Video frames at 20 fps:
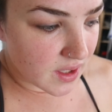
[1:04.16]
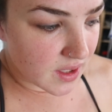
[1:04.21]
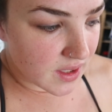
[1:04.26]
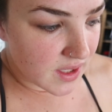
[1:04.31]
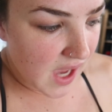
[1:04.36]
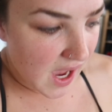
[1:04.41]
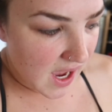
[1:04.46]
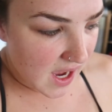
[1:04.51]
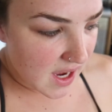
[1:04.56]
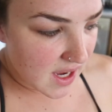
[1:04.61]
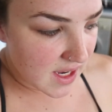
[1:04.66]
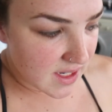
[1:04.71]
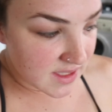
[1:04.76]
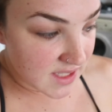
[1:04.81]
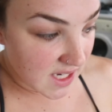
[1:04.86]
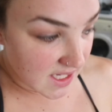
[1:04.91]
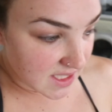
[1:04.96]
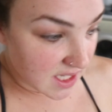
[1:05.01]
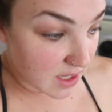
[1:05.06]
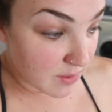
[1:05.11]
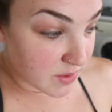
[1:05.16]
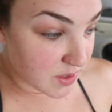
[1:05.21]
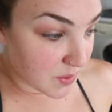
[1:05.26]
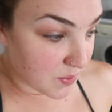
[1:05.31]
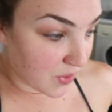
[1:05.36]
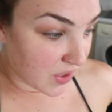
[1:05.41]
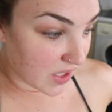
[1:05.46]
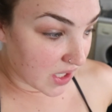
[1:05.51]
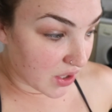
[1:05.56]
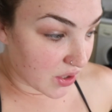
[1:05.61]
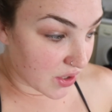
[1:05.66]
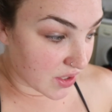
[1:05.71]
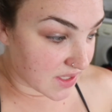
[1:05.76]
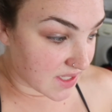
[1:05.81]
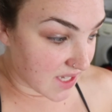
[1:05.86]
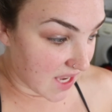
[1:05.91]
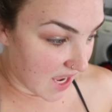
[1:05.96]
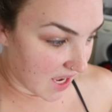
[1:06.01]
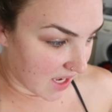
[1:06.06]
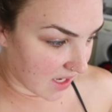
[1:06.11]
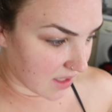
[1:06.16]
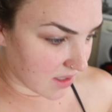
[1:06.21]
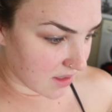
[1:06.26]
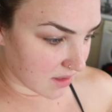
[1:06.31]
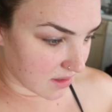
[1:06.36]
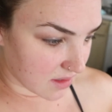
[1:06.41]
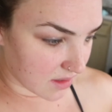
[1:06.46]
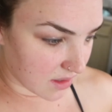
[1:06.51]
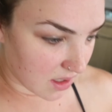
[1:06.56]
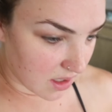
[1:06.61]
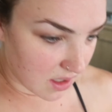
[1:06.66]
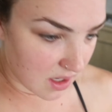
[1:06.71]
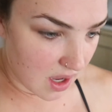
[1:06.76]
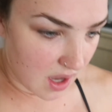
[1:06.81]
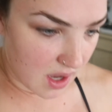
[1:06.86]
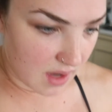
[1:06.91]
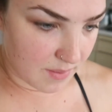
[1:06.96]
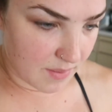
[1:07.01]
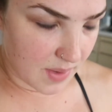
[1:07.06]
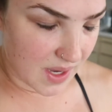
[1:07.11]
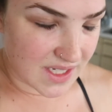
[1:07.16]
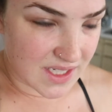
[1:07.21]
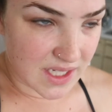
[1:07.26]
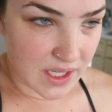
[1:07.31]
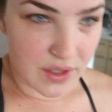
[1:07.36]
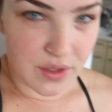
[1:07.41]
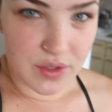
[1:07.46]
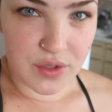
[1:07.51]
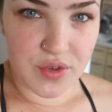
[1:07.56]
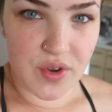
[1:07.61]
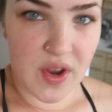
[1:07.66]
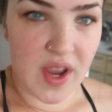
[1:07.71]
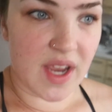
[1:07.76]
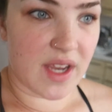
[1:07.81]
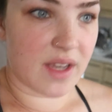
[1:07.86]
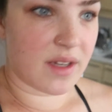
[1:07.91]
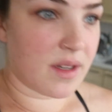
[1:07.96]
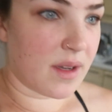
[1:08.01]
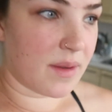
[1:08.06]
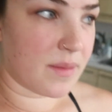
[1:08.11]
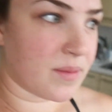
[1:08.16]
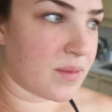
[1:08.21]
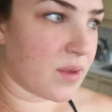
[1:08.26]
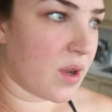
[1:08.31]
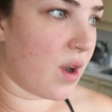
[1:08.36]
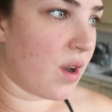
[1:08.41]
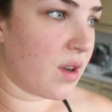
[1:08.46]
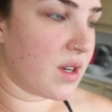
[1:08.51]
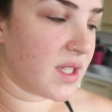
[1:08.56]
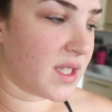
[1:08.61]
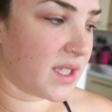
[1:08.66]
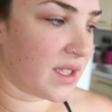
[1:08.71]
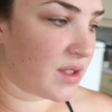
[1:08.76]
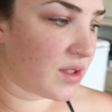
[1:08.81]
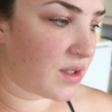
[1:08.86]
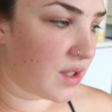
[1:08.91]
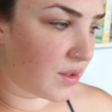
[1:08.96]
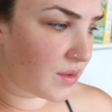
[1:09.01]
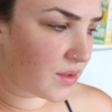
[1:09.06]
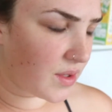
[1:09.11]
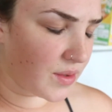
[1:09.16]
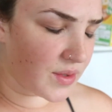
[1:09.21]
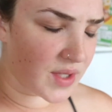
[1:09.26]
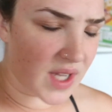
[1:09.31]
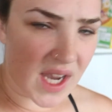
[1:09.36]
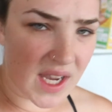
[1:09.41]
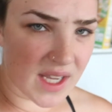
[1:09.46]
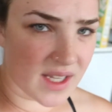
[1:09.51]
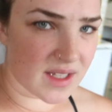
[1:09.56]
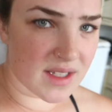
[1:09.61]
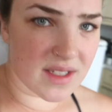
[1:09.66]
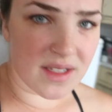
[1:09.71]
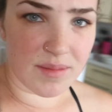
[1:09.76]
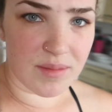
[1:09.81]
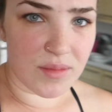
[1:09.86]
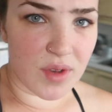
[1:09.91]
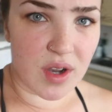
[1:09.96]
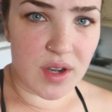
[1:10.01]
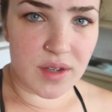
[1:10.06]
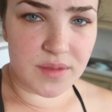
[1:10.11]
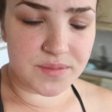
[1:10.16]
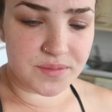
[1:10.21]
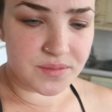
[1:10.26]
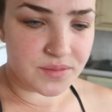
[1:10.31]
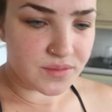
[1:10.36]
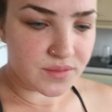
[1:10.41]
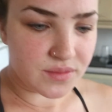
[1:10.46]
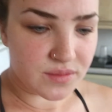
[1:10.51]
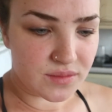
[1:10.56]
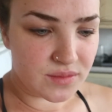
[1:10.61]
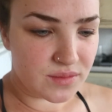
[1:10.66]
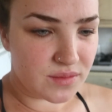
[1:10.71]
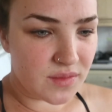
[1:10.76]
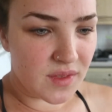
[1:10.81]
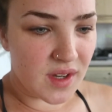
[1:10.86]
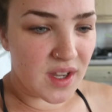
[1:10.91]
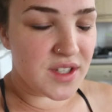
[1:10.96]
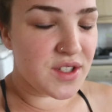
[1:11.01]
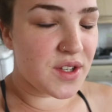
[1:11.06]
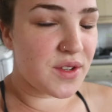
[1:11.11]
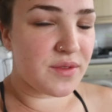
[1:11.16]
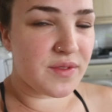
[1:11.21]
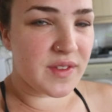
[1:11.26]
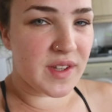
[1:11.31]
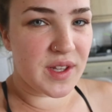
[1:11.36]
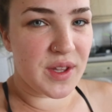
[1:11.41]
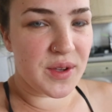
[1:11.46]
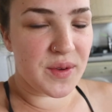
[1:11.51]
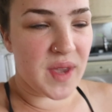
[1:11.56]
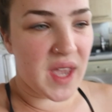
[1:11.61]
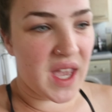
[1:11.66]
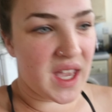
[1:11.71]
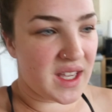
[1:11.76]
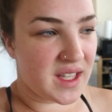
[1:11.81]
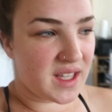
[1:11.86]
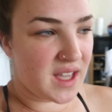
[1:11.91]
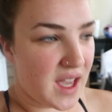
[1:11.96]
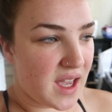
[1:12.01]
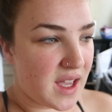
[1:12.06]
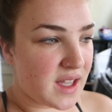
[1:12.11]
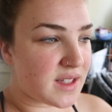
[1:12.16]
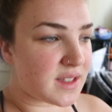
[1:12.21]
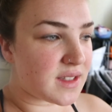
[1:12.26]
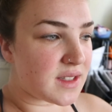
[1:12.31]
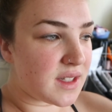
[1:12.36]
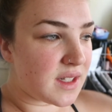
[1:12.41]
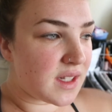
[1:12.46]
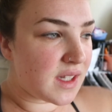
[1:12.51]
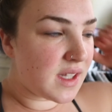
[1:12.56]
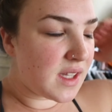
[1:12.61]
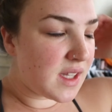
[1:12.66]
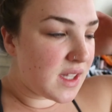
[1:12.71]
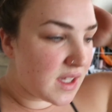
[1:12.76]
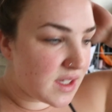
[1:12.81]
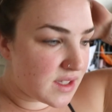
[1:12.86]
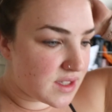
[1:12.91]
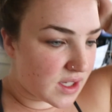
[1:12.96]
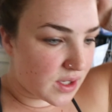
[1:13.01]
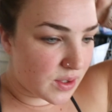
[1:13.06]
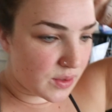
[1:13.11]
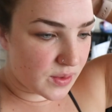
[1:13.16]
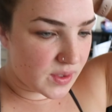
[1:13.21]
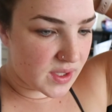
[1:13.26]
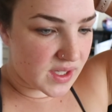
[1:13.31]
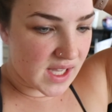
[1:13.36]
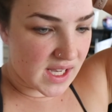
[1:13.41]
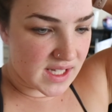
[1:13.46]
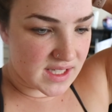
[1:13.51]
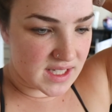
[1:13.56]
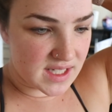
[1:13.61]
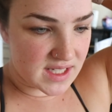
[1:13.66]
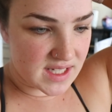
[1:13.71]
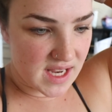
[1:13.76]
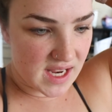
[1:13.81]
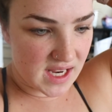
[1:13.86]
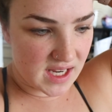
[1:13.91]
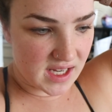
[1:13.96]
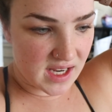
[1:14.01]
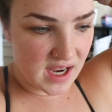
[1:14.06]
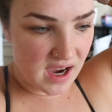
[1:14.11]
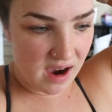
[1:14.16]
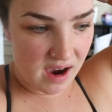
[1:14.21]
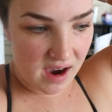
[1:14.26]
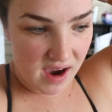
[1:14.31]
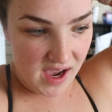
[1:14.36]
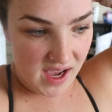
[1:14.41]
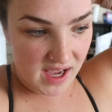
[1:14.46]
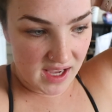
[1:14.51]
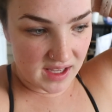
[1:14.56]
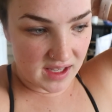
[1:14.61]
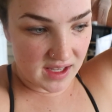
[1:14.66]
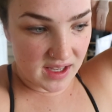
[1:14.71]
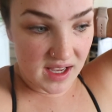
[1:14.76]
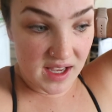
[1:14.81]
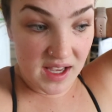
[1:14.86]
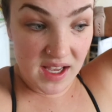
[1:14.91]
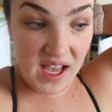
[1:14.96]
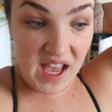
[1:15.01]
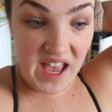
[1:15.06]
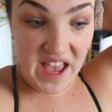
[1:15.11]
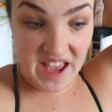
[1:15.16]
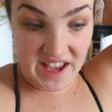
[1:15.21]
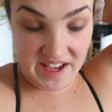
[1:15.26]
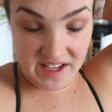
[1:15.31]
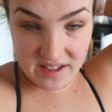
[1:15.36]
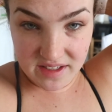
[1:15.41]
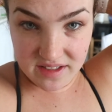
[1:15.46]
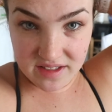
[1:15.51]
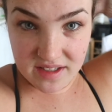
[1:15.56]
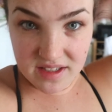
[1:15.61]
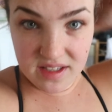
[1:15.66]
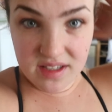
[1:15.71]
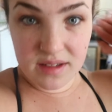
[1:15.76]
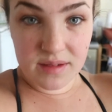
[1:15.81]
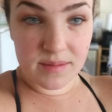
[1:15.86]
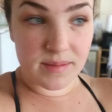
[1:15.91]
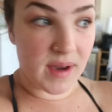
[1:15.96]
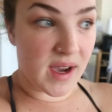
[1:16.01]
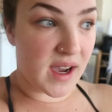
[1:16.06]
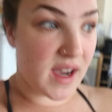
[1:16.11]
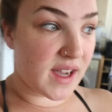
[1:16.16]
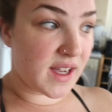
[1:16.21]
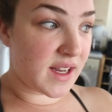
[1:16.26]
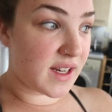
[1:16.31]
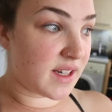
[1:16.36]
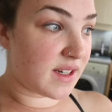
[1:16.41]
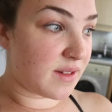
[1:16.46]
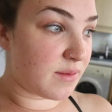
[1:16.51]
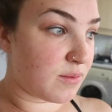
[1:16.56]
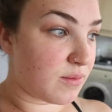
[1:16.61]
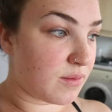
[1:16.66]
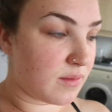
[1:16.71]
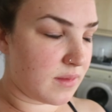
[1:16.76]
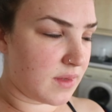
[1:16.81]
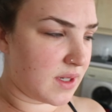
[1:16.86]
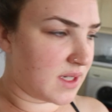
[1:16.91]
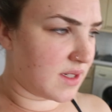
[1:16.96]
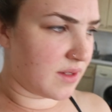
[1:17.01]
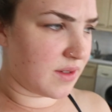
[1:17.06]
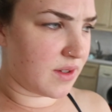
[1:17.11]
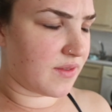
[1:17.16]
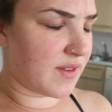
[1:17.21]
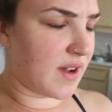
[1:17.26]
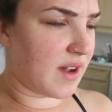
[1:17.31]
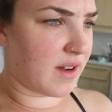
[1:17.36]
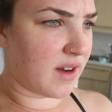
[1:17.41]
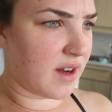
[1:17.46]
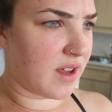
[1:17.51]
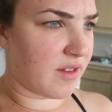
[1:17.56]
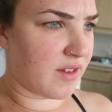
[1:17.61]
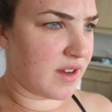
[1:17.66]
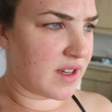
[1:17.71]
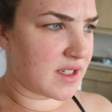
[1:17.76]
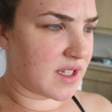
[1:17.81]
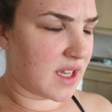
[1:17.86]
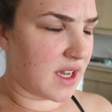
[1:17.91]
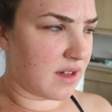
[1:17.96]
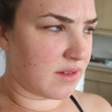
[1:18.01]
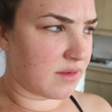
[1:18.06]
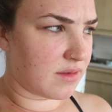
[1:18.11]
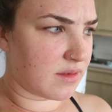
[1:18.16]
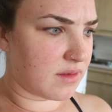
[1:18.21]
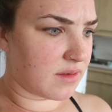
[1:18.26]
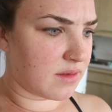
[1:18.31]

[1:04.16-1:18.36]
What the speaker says: Yeah, yesterday was a pretty good day, but I didn't train. I'm honestly so tired. I don't feel okay yet. So yesterday I ate my, well, I don't know if alkaline greens count.